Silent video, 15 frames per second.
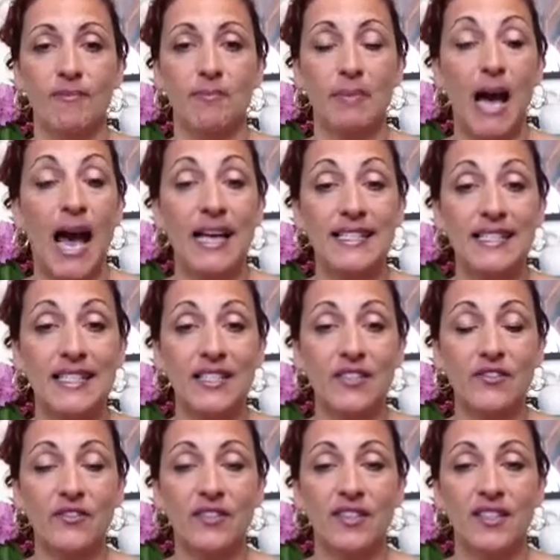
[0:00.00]

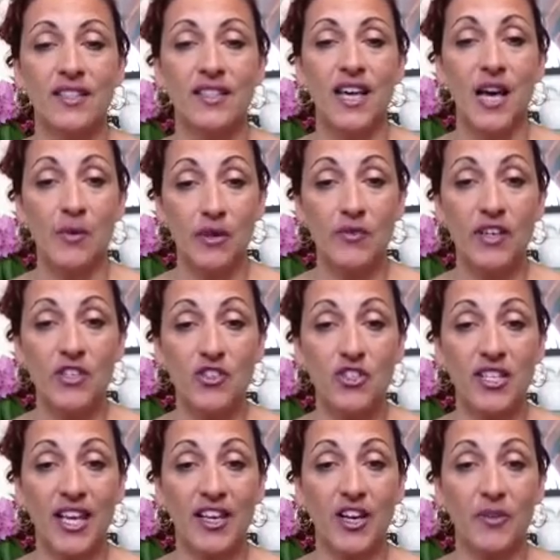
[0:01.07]
positive, and we'll
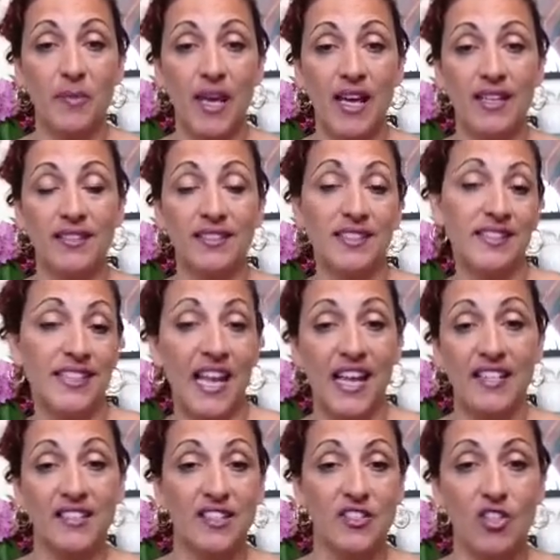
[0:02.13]
eventually get our man to
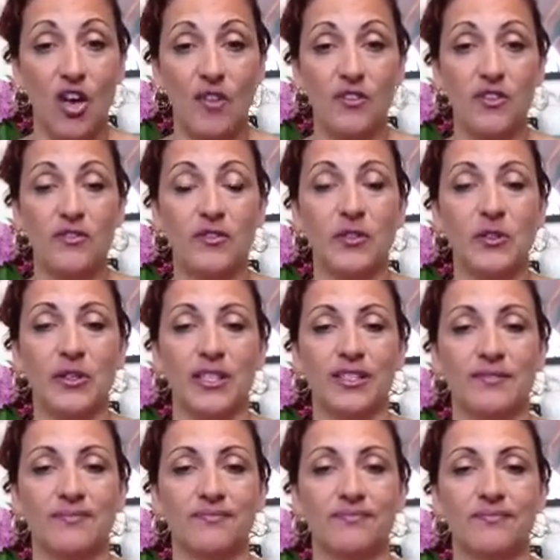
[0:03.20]
dance us off the floor.
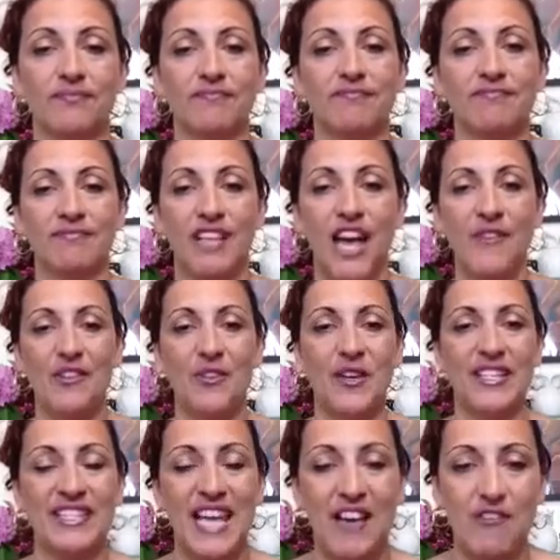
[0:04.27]
Have a
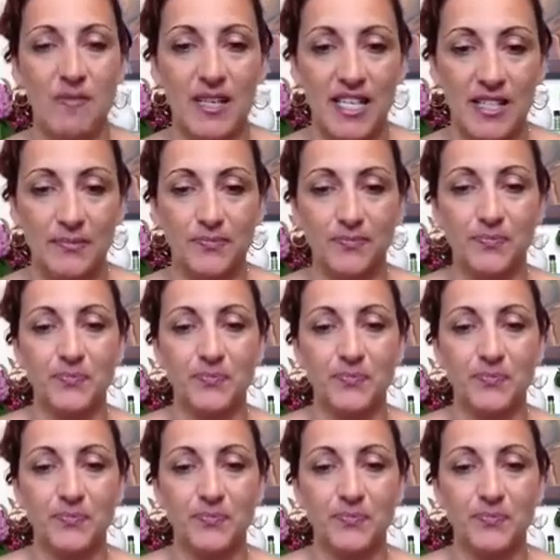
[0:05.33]
great day, everybody.